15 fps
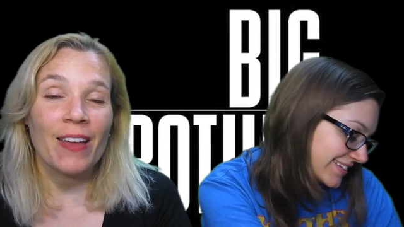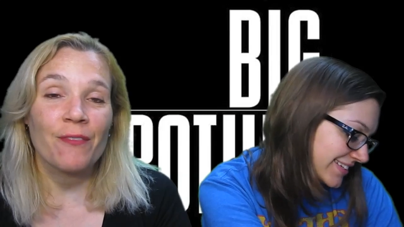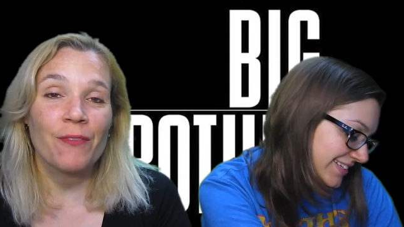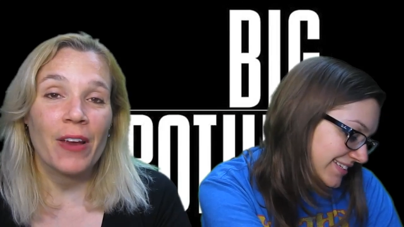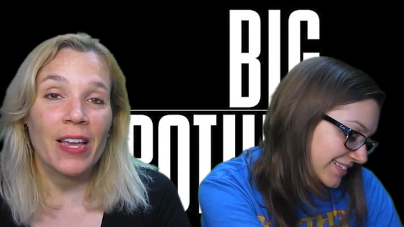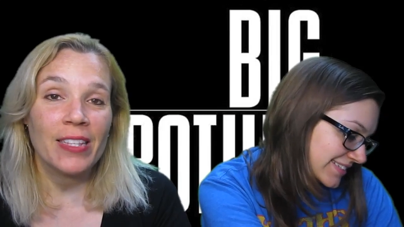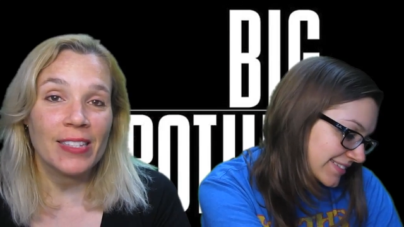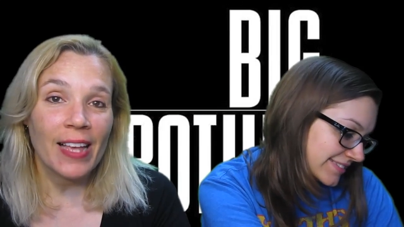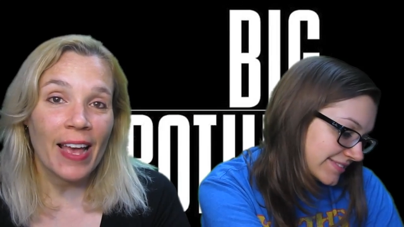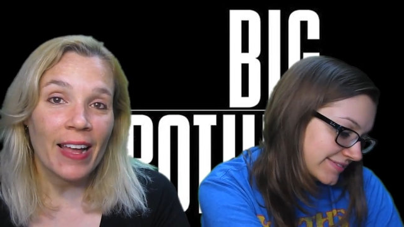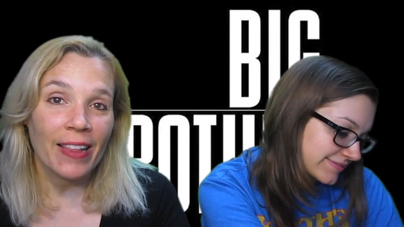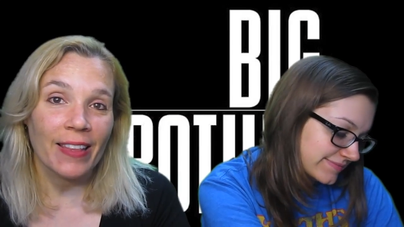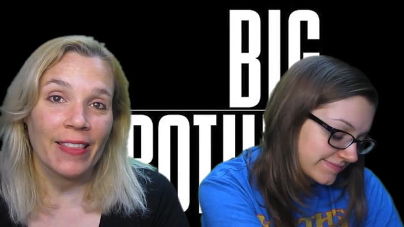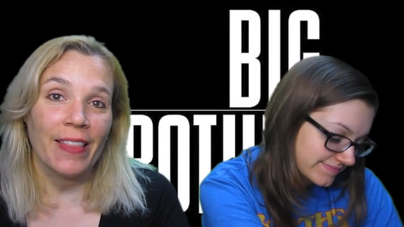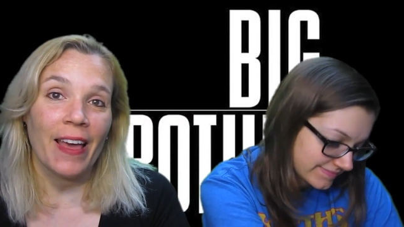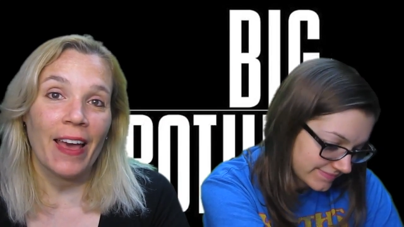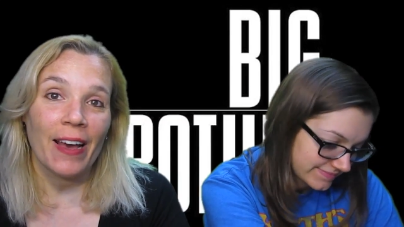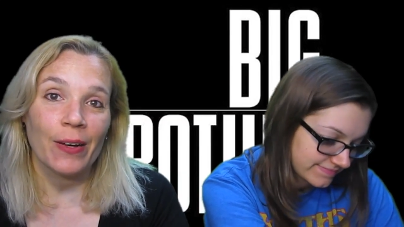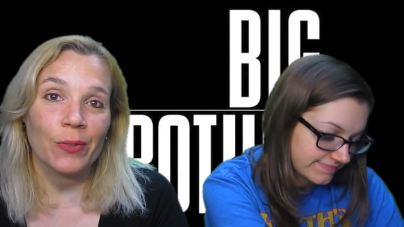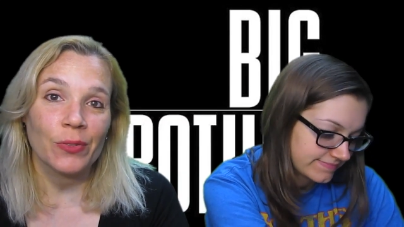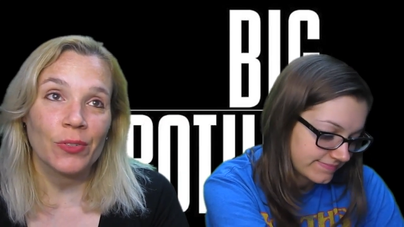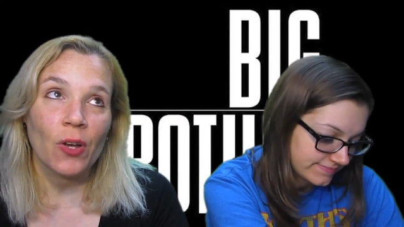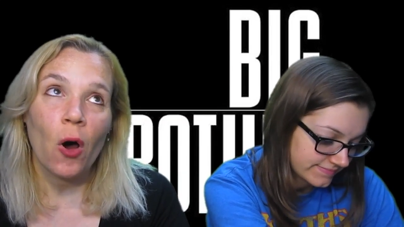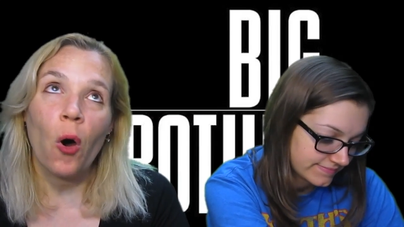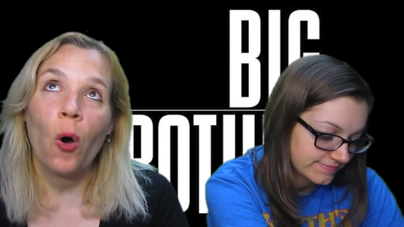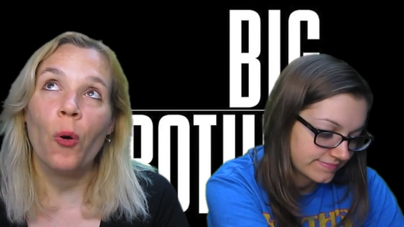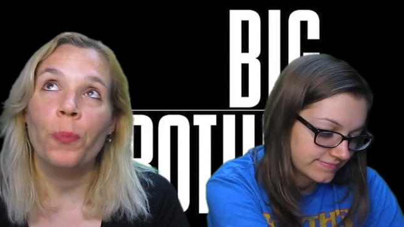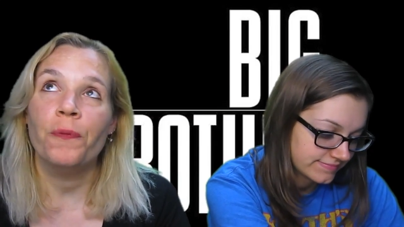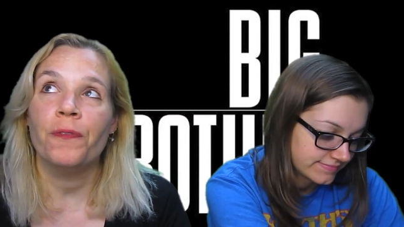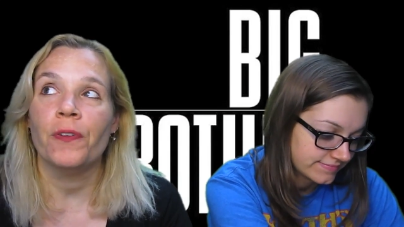Speaker 1: and raise hell in the house,
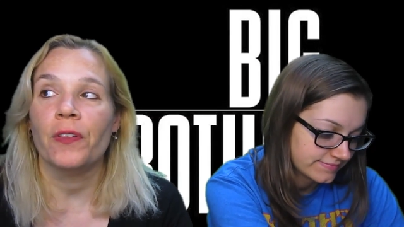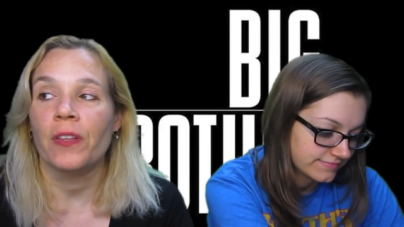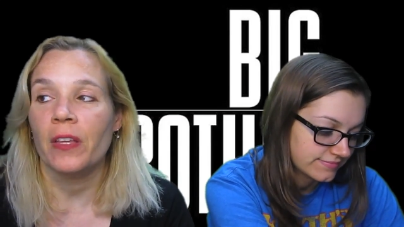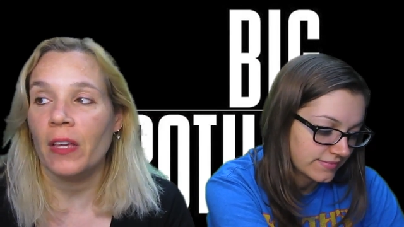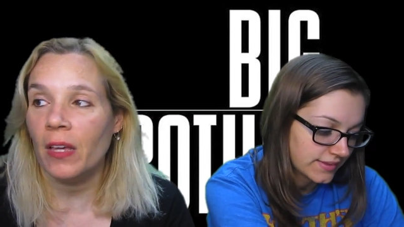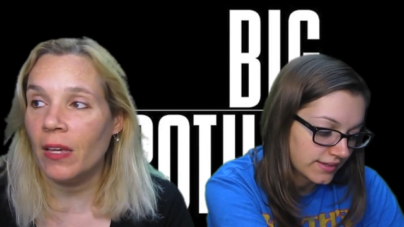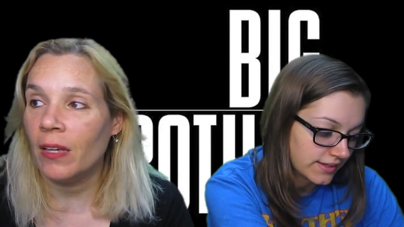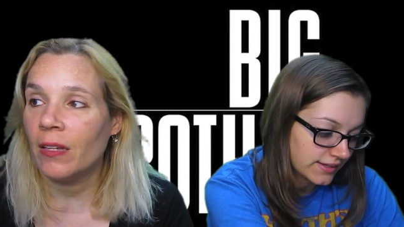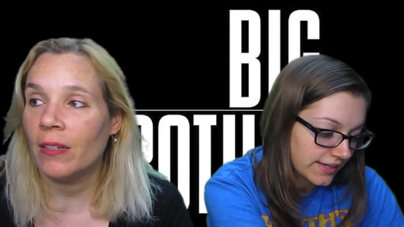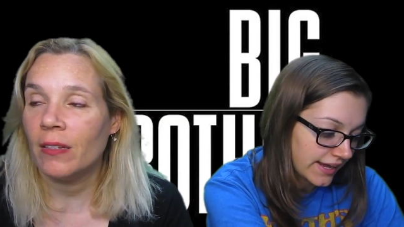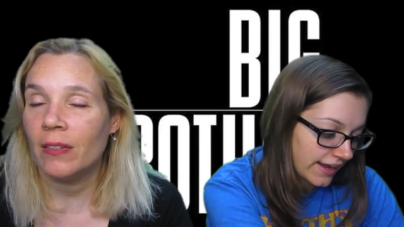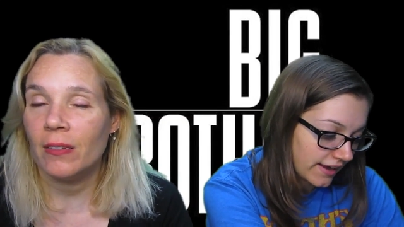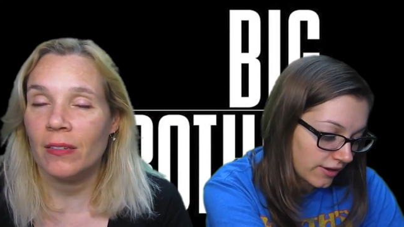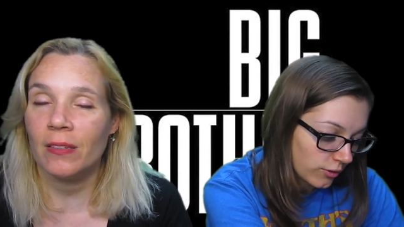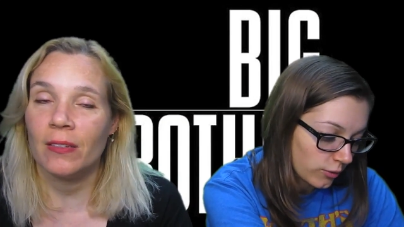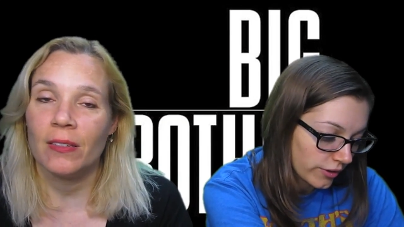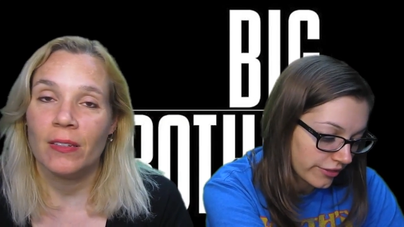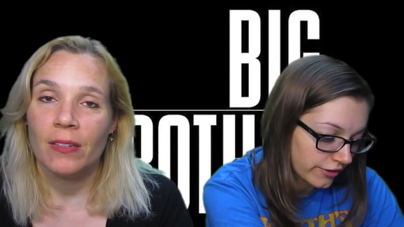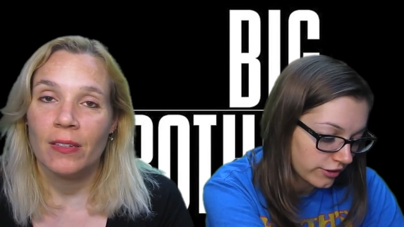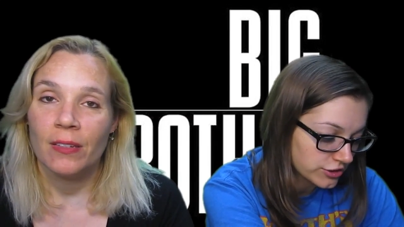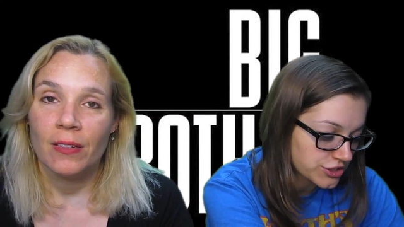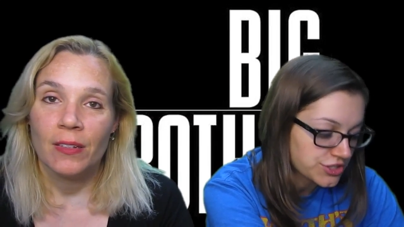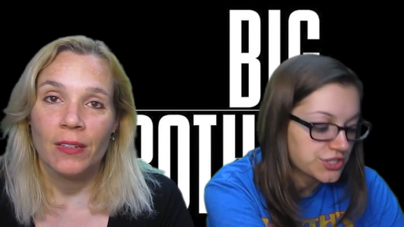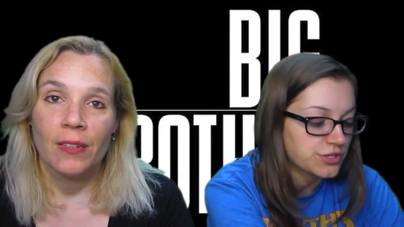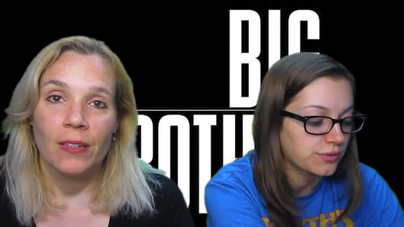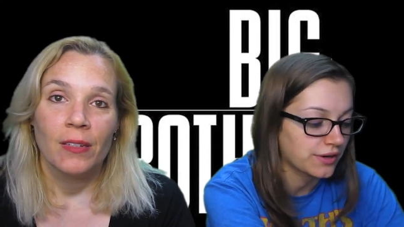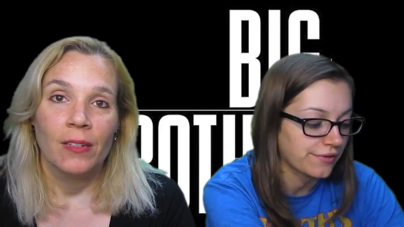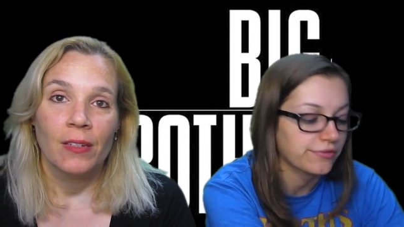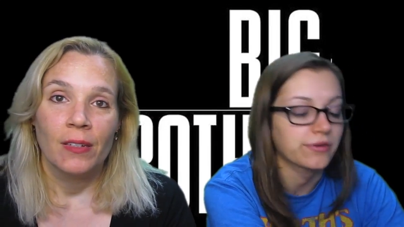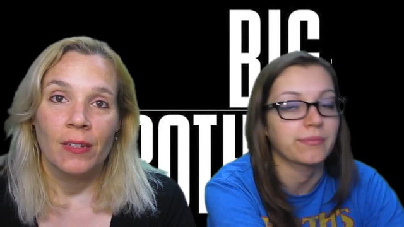hopefully.
Speaker 2: Yeah, or they'll just do
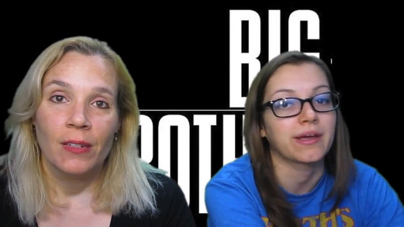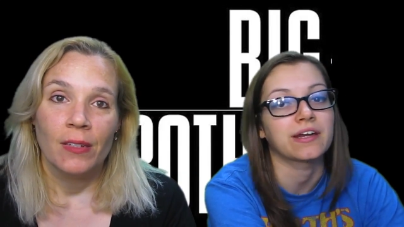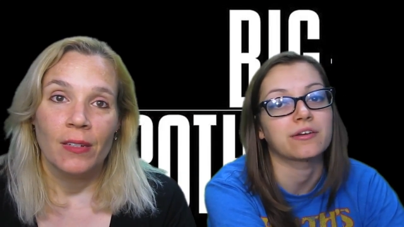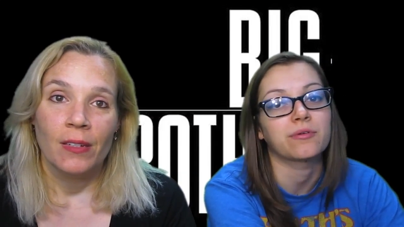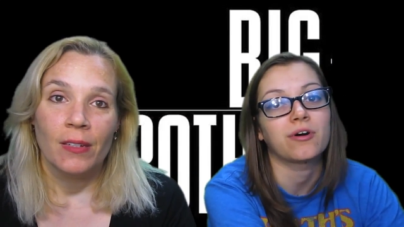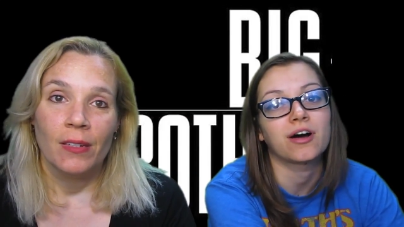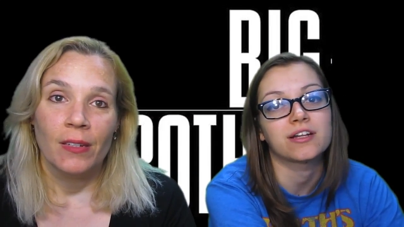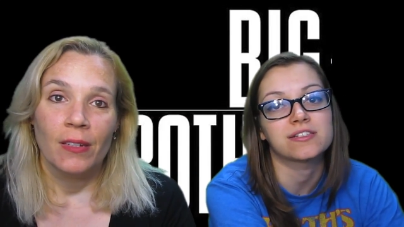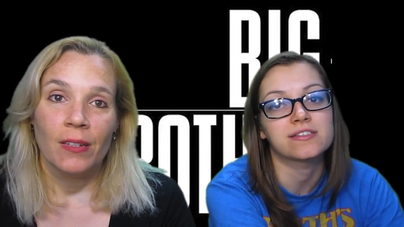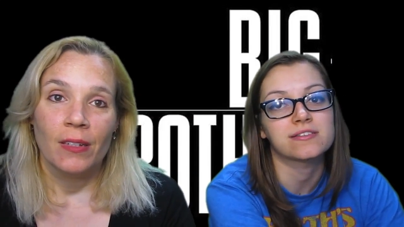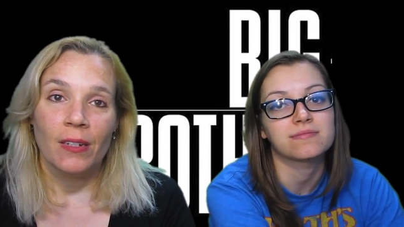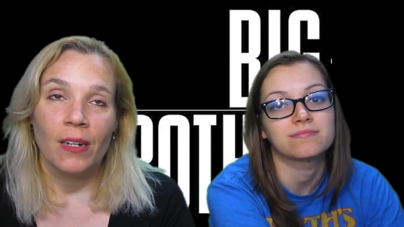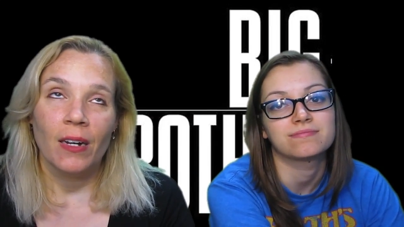whatever Amanda wants.